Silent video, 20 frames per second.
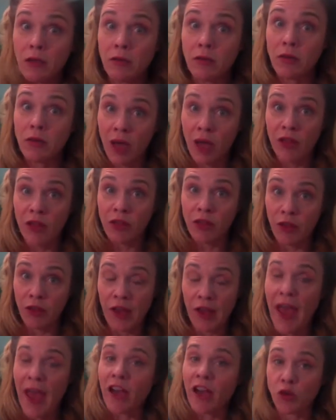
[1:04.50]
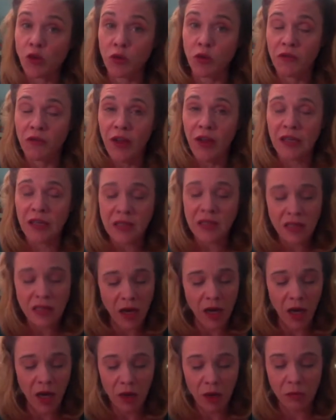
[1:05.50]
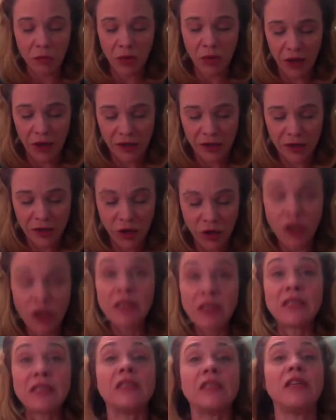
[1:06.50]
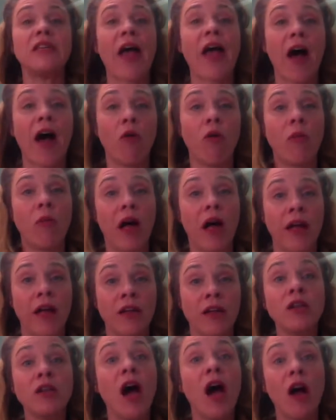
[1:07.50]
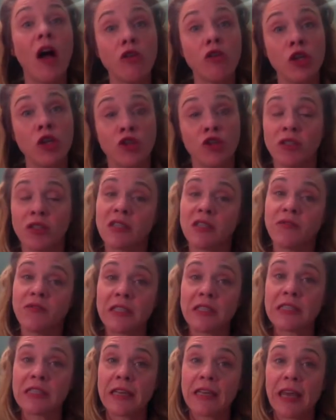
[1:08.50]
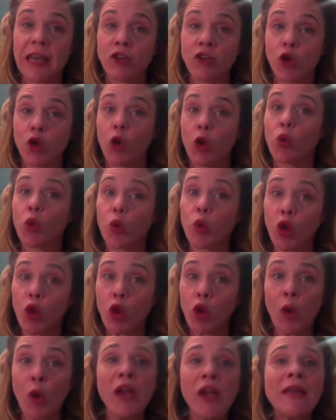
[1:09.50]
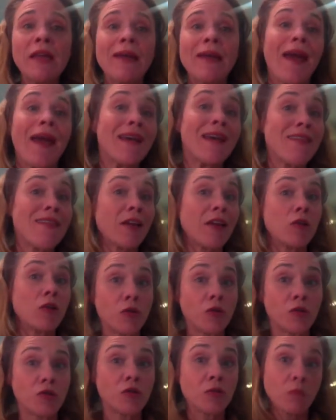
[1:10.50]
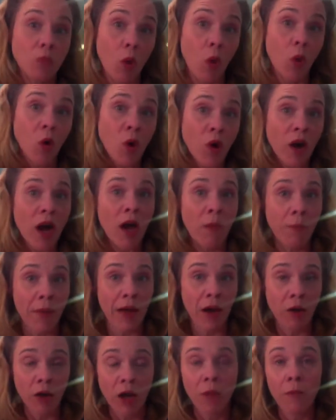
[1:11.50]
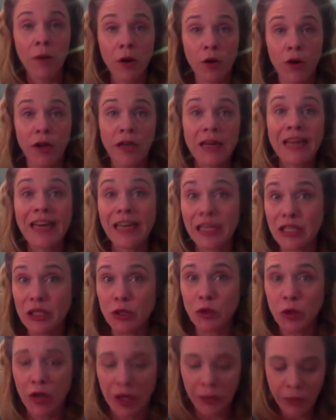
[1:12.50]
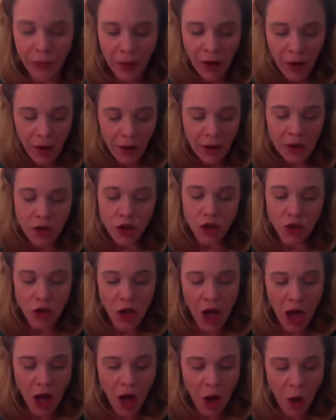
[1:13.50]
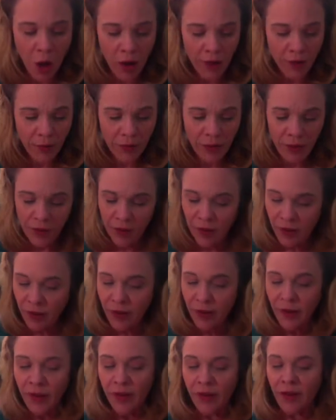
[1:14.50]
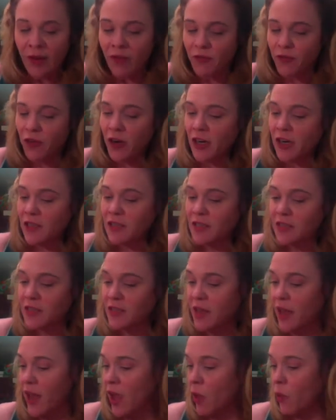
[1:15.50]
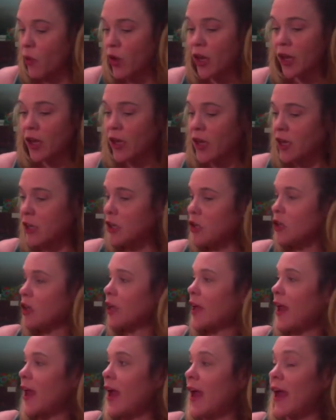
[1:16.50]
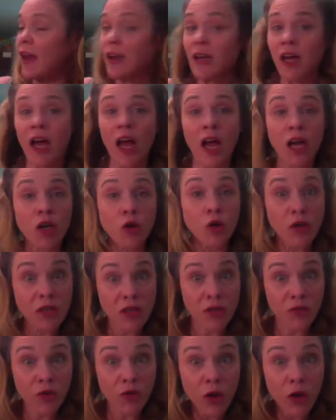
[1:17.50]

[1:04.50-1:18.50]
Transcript: not the actual events, but you can see how my knowledge and sophistication grew as I learned more about American history. So, first, we're going to look at Christopher